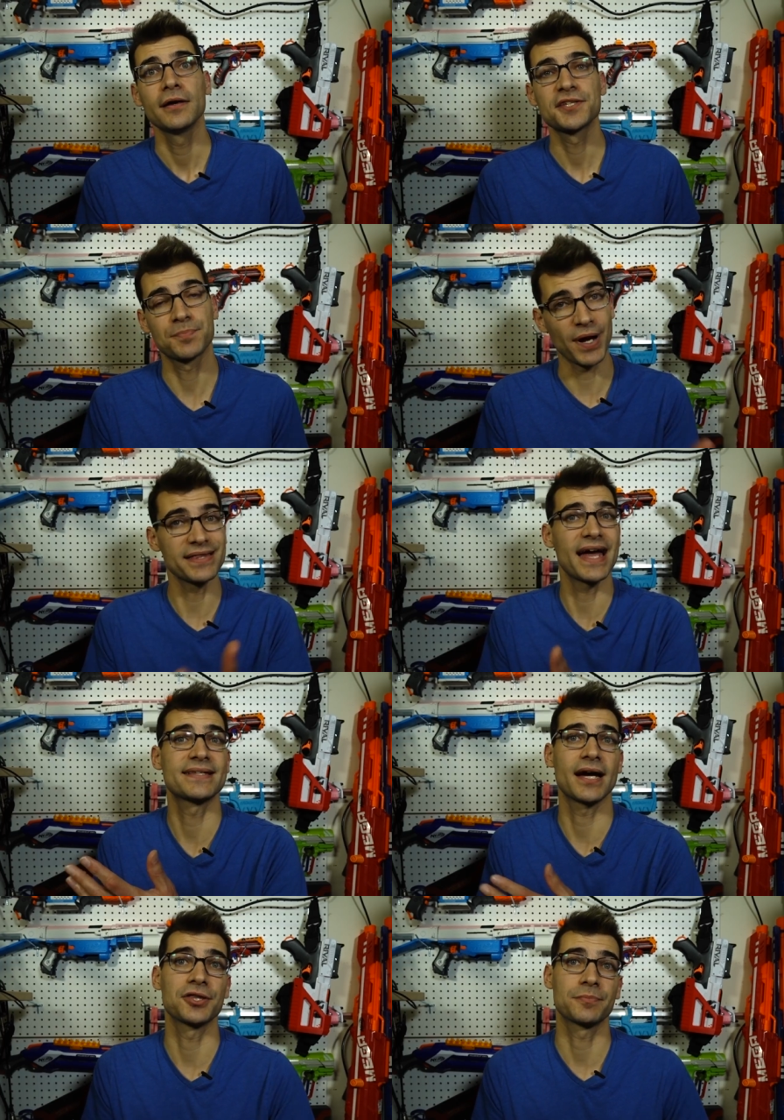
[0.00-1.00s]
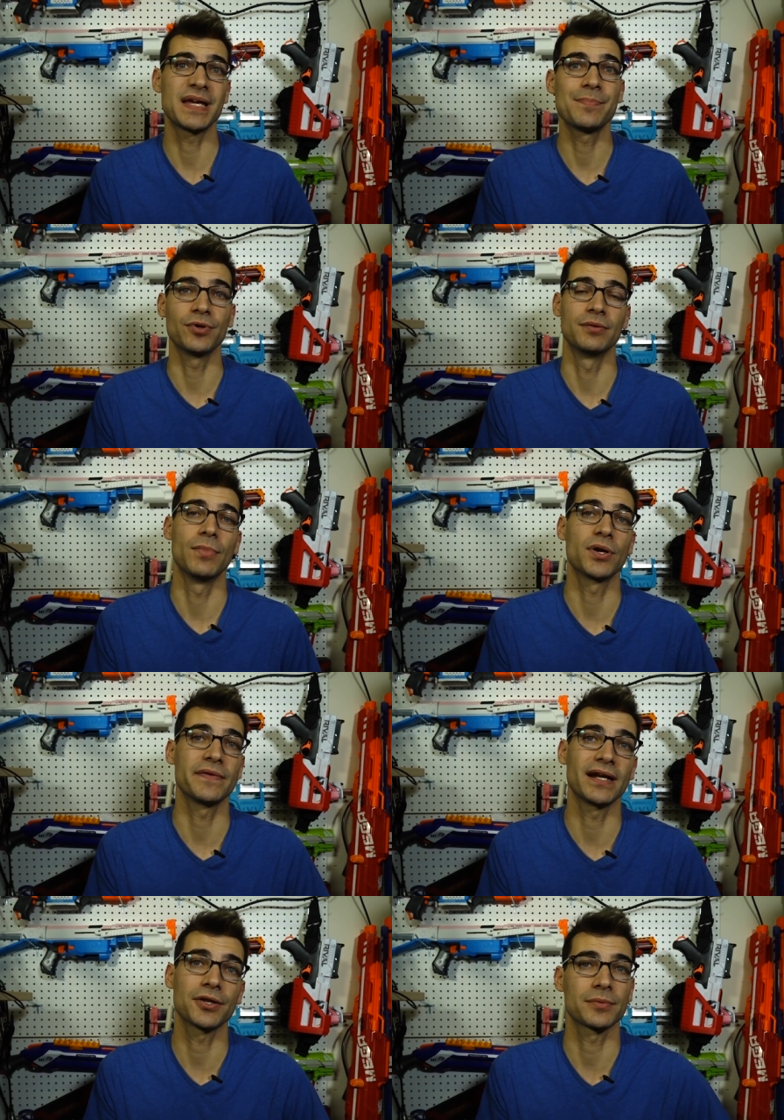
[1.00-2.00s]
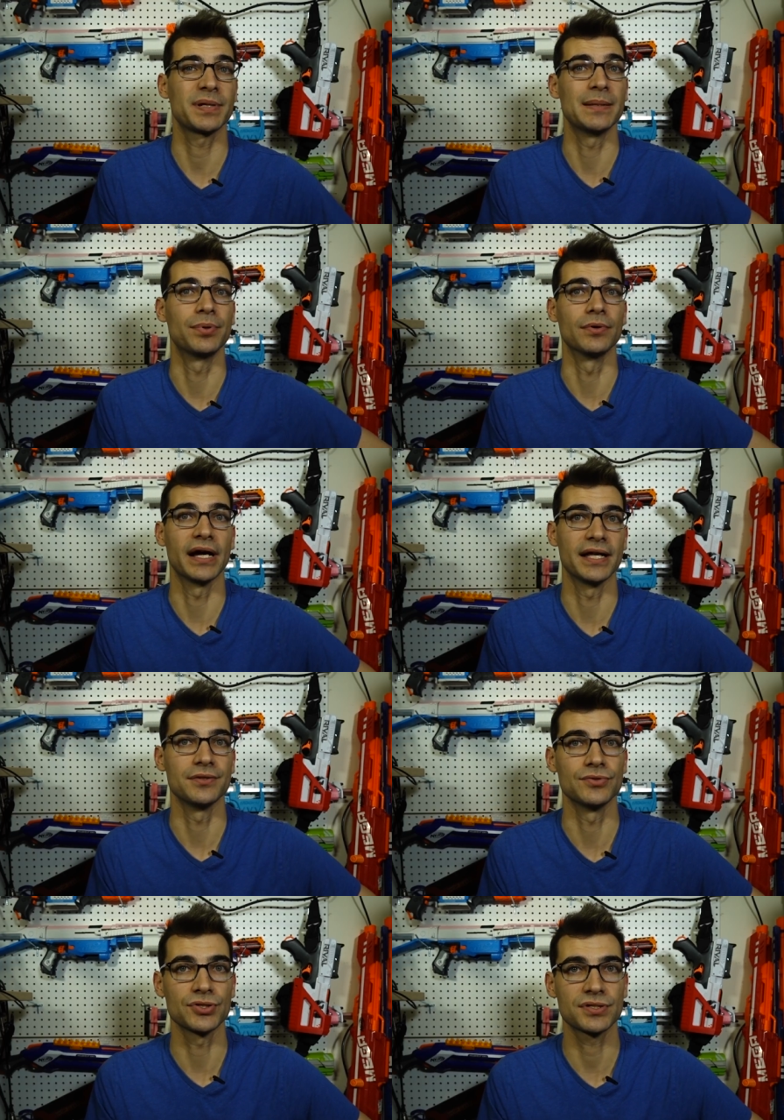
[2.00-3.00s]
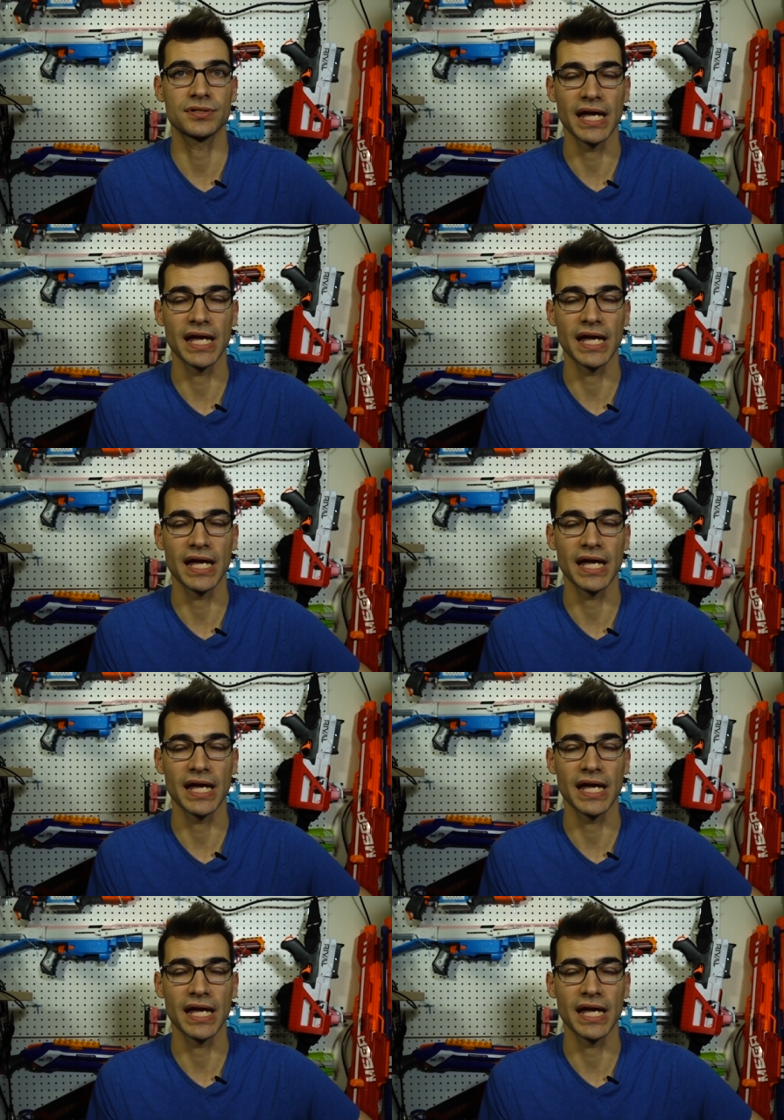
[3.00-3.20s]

spread that to other people and motivate other people and just,